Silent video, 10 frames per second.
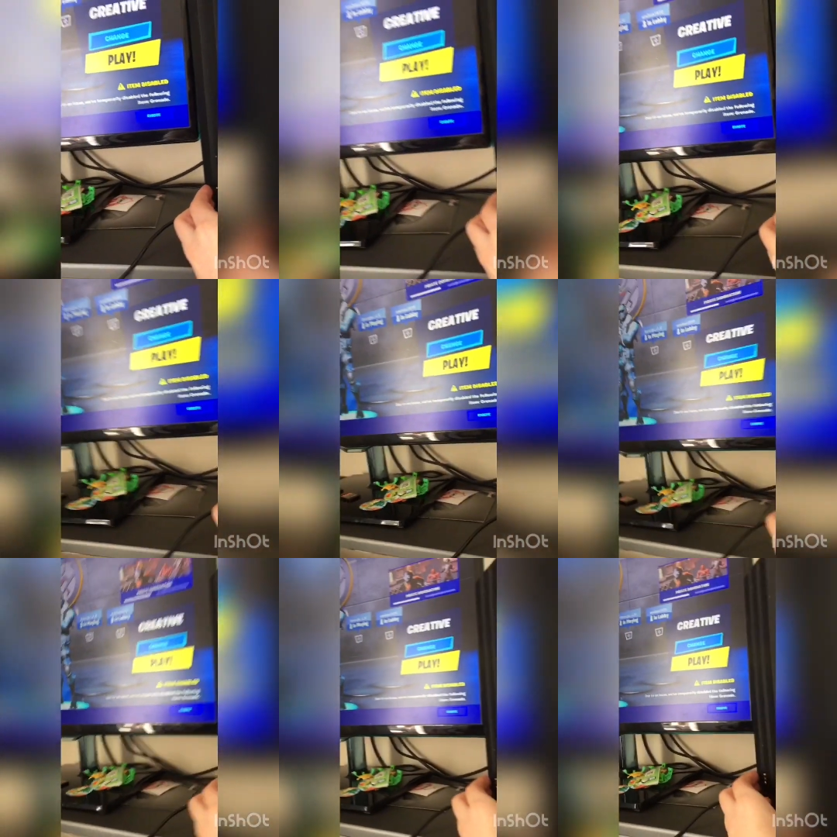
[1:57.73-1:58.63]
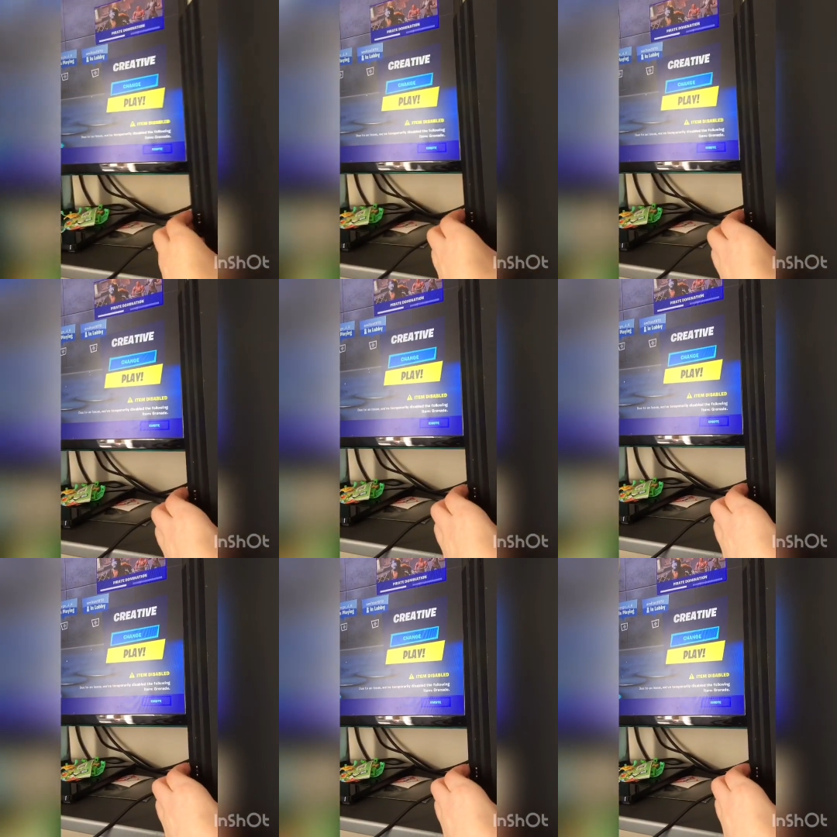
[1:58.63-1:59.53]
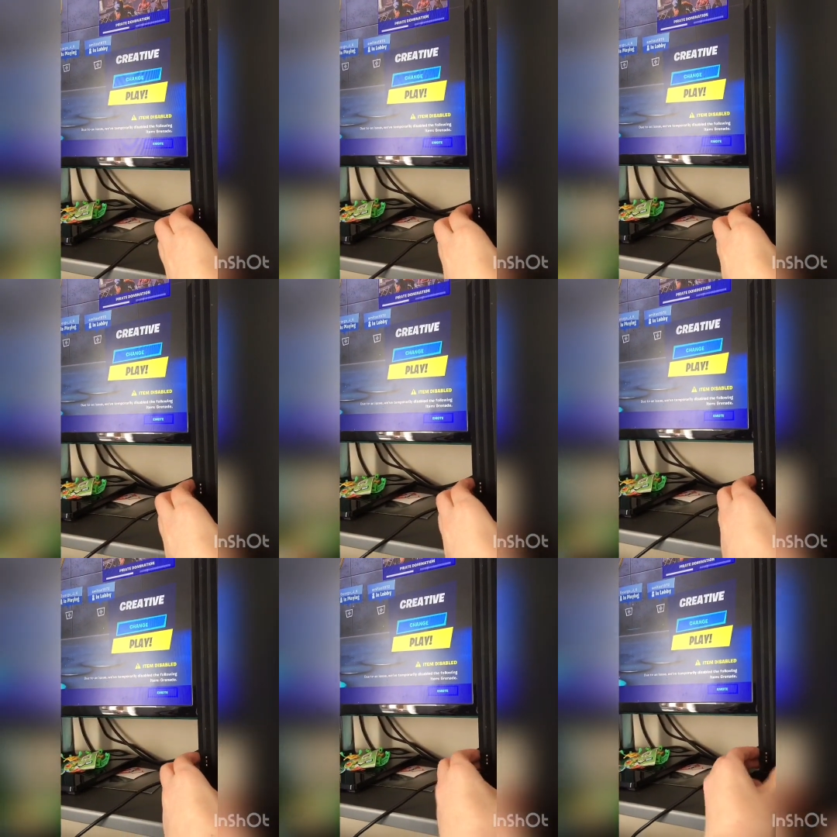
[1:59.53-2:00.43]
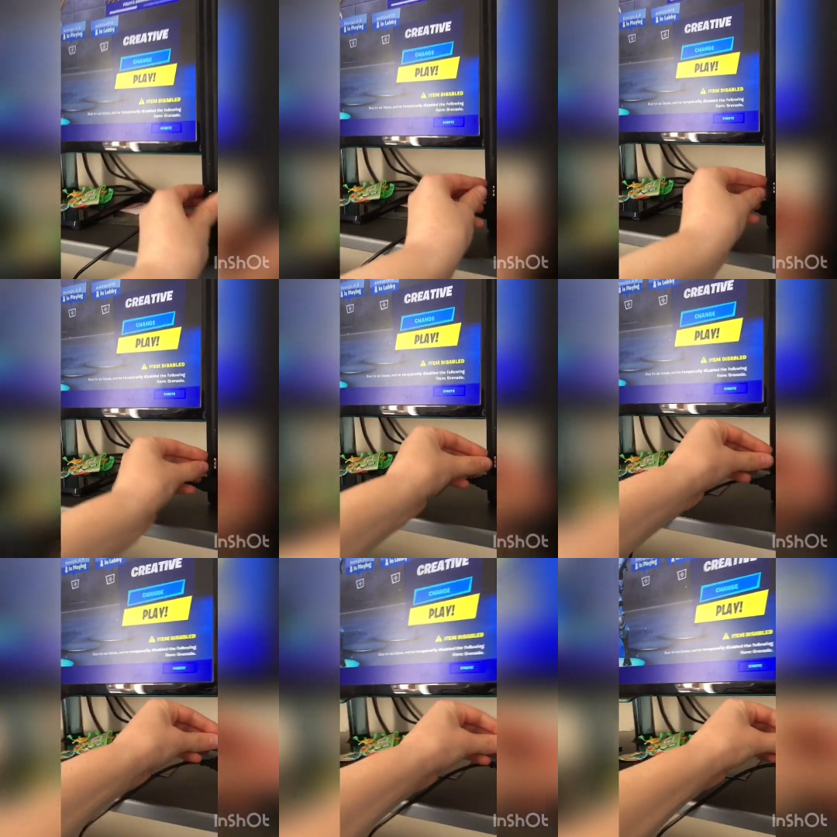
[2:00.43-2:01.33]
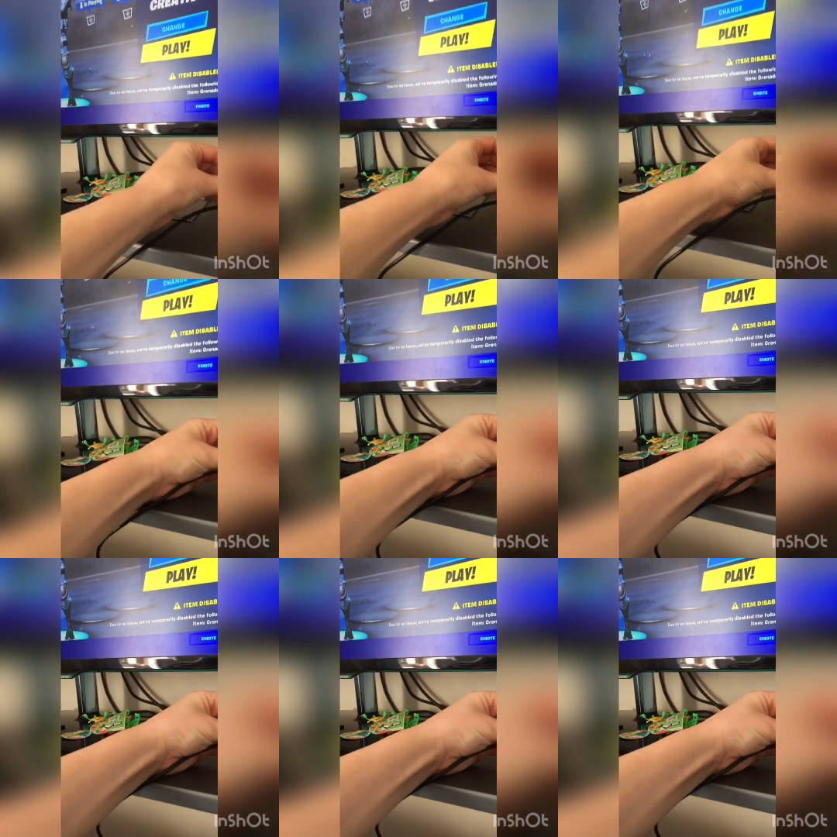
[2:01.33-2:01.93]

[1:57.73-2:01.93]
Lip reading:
Nobody's mouth can be seen.